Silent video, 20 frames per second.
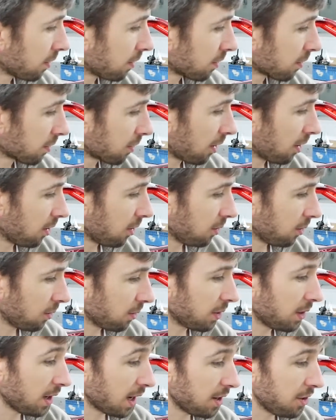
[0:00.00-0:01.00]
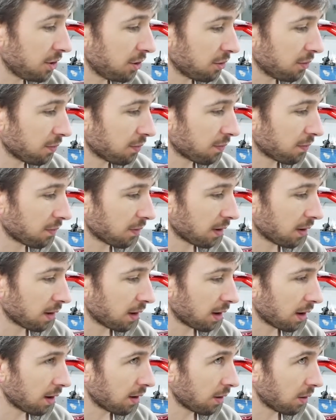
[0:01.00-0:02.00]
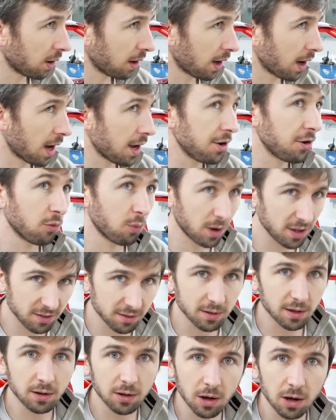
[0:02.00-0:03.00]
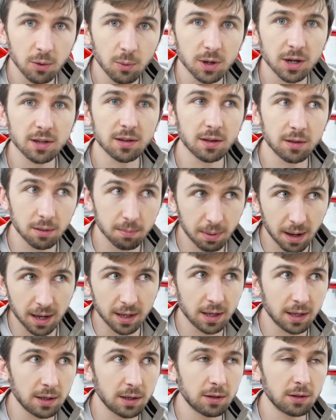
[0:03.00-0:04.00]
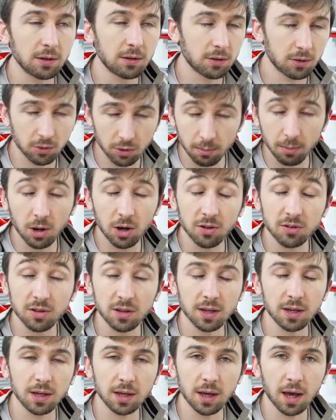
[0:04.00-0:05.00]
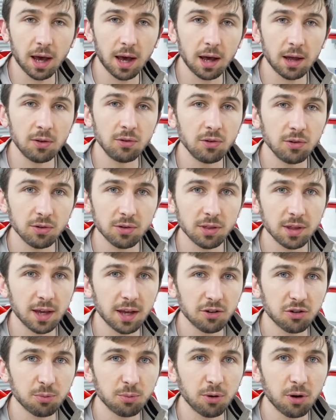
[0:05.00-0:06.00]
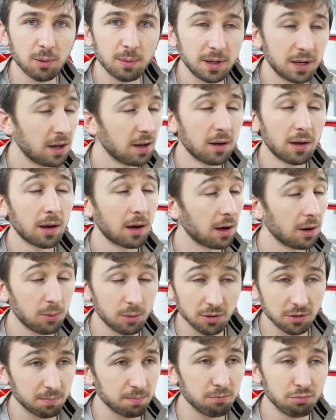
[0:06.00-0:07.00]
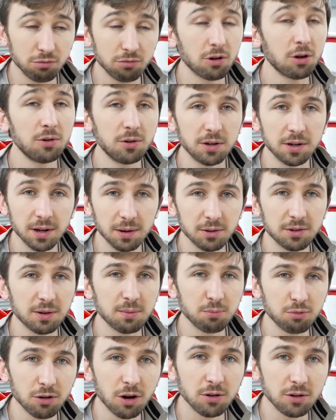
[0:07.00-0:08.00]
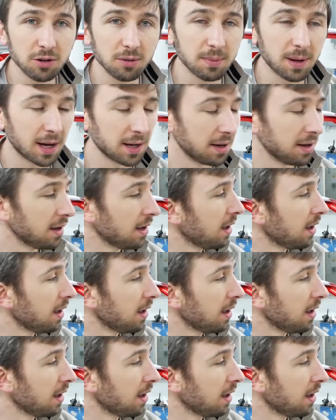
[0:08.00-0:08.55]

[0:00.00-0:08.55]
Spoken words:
So the end of Wednesday night, when I did the bagging and the masking and the etch priming, I was broken. I was a broken man.